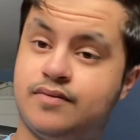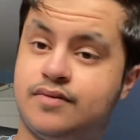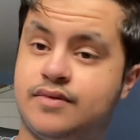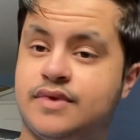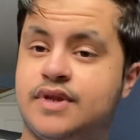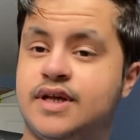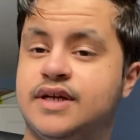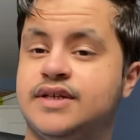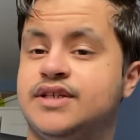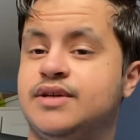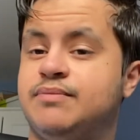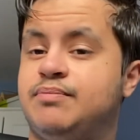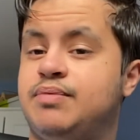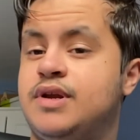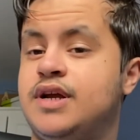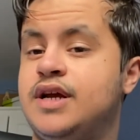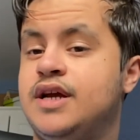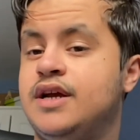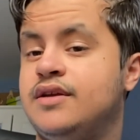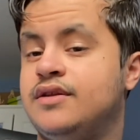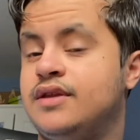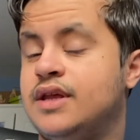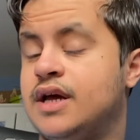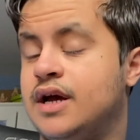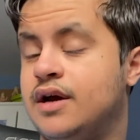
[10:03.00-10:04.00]
there's a
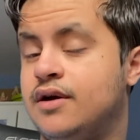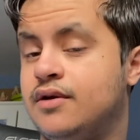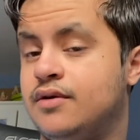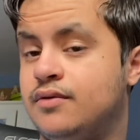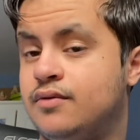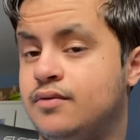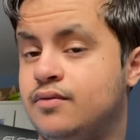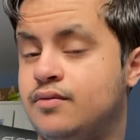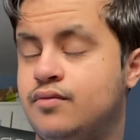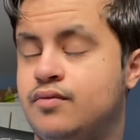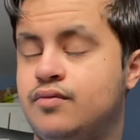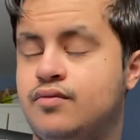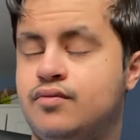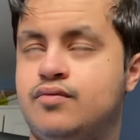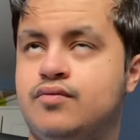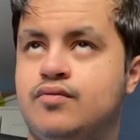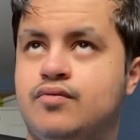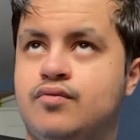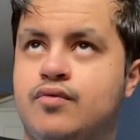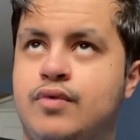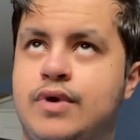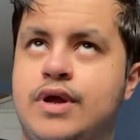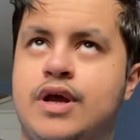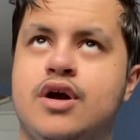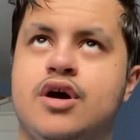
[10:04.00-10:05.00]
player that
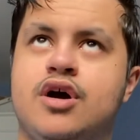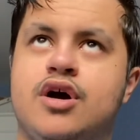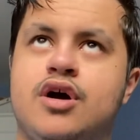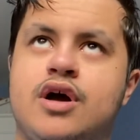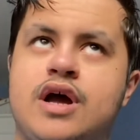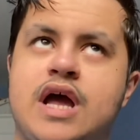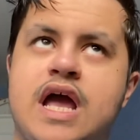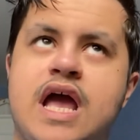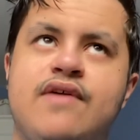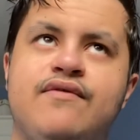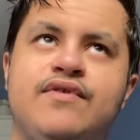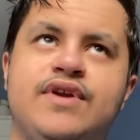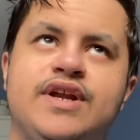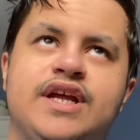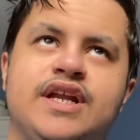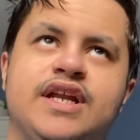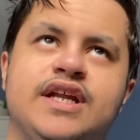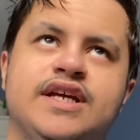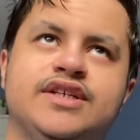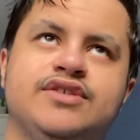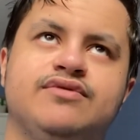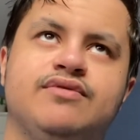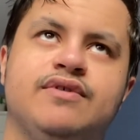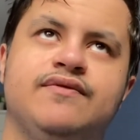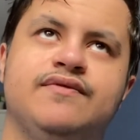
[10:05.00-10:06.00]
we are heavily
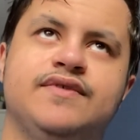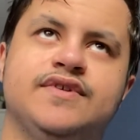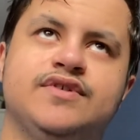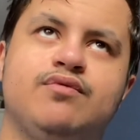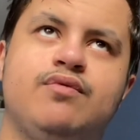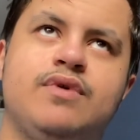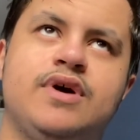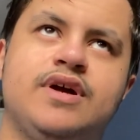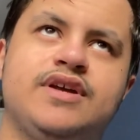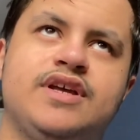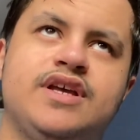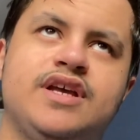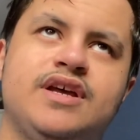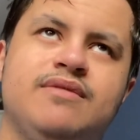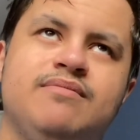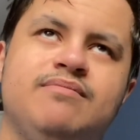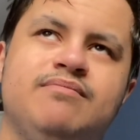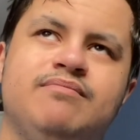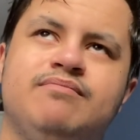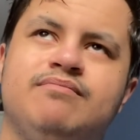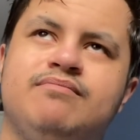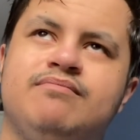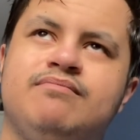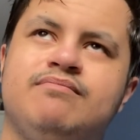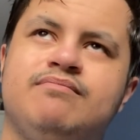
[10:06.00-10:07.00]
linked with. It's
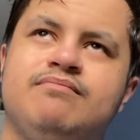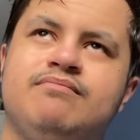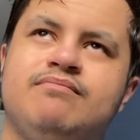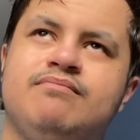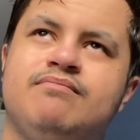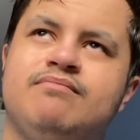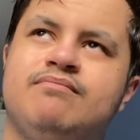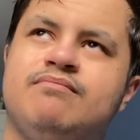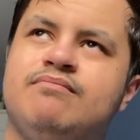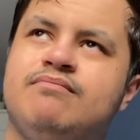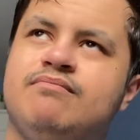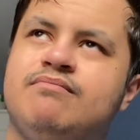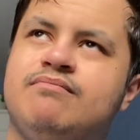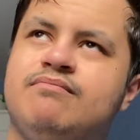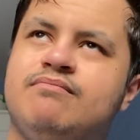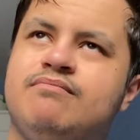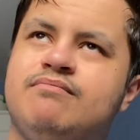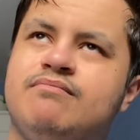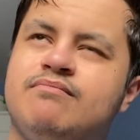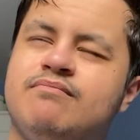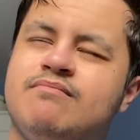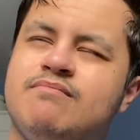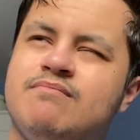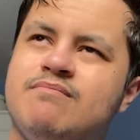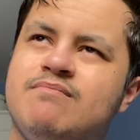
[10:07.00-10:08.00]
Joaquim
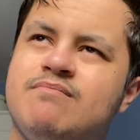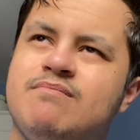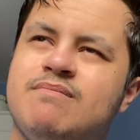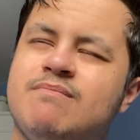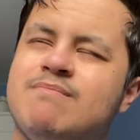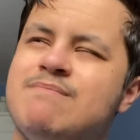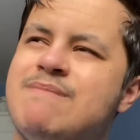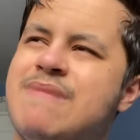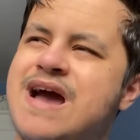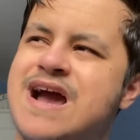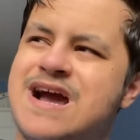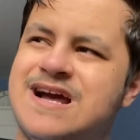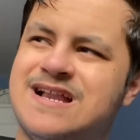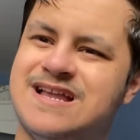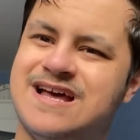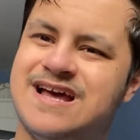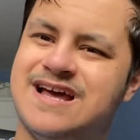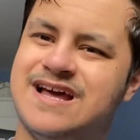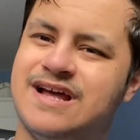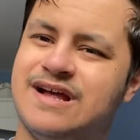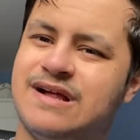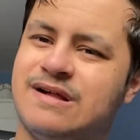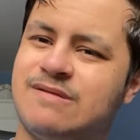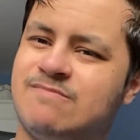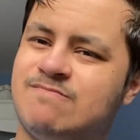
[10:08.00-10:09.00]

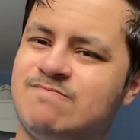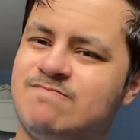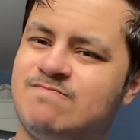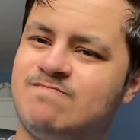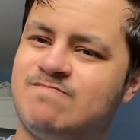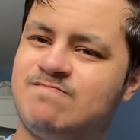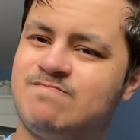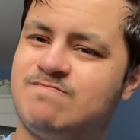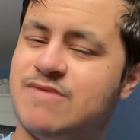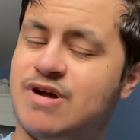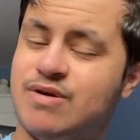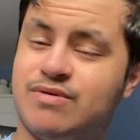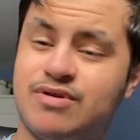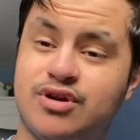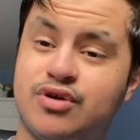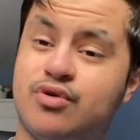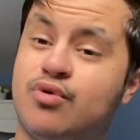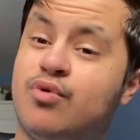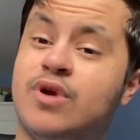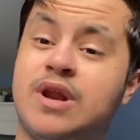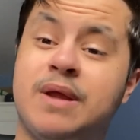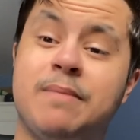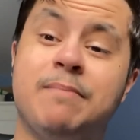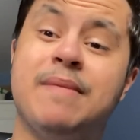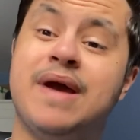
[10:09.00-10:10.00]
Mæhle. I'm going to
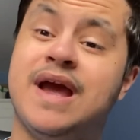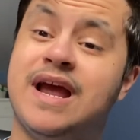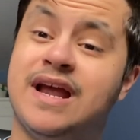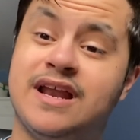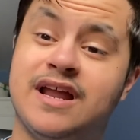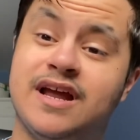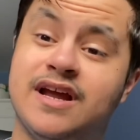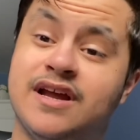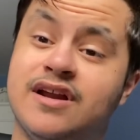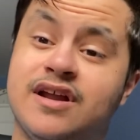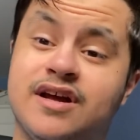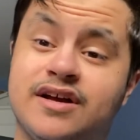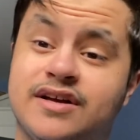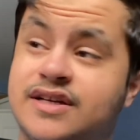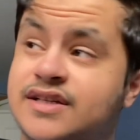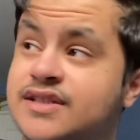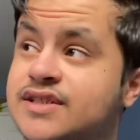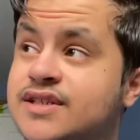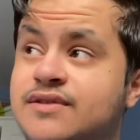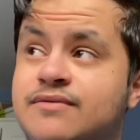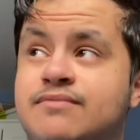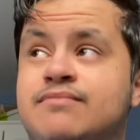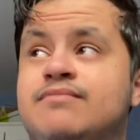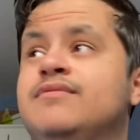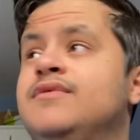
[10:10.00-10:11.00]
call him Mæhle like
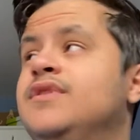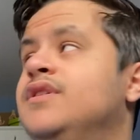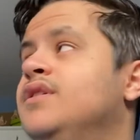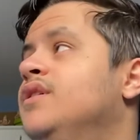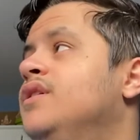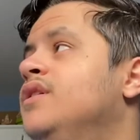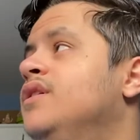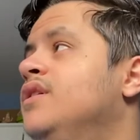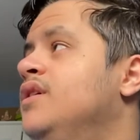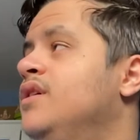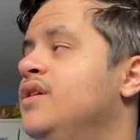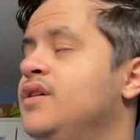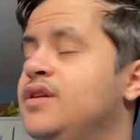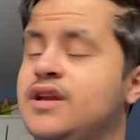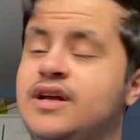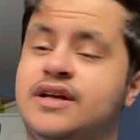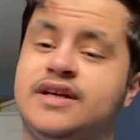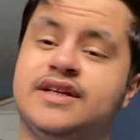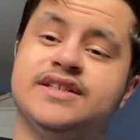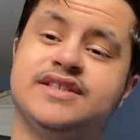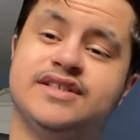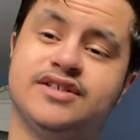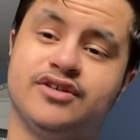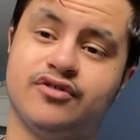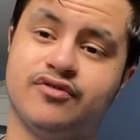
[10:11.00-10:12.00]

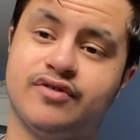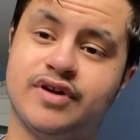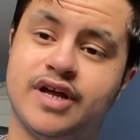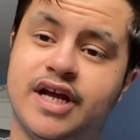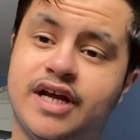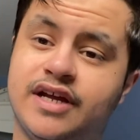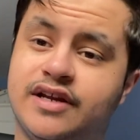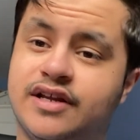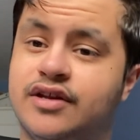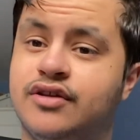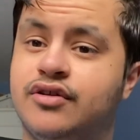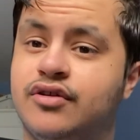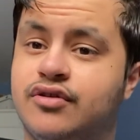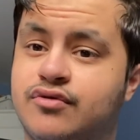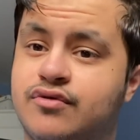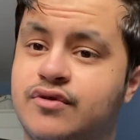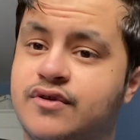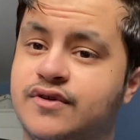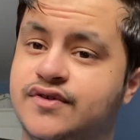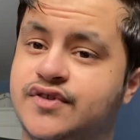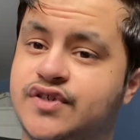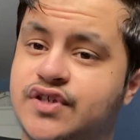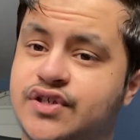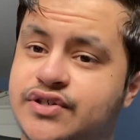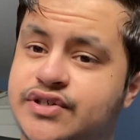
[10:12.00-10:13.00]
it's a grenade in Call
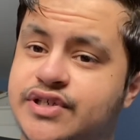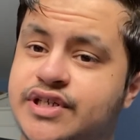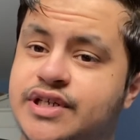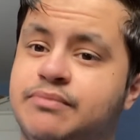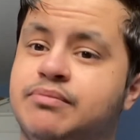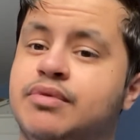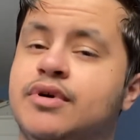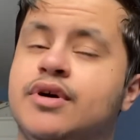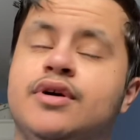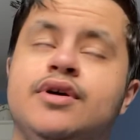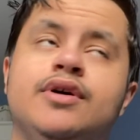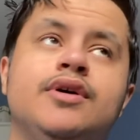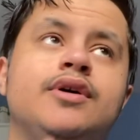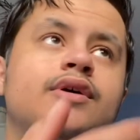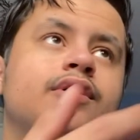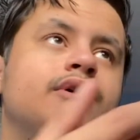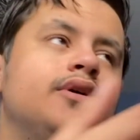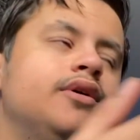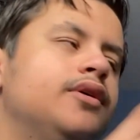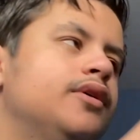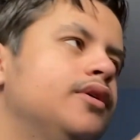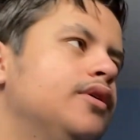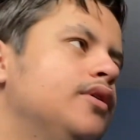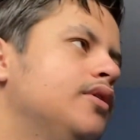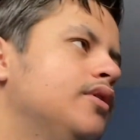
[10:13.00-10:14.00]
of Duty. But
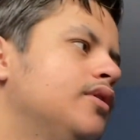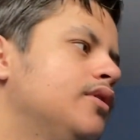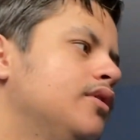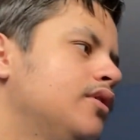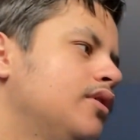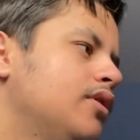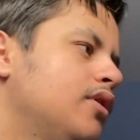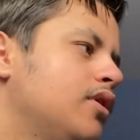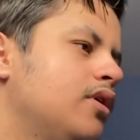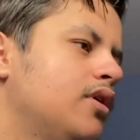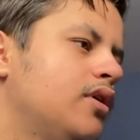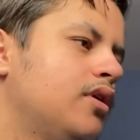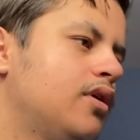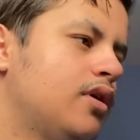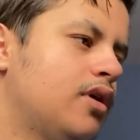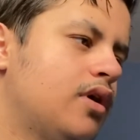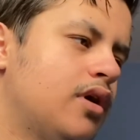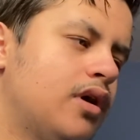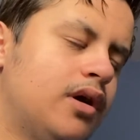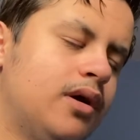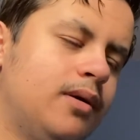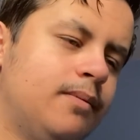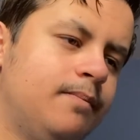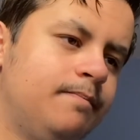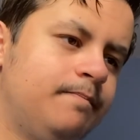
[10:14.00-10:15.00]

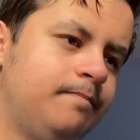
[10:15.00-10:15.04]
yeah,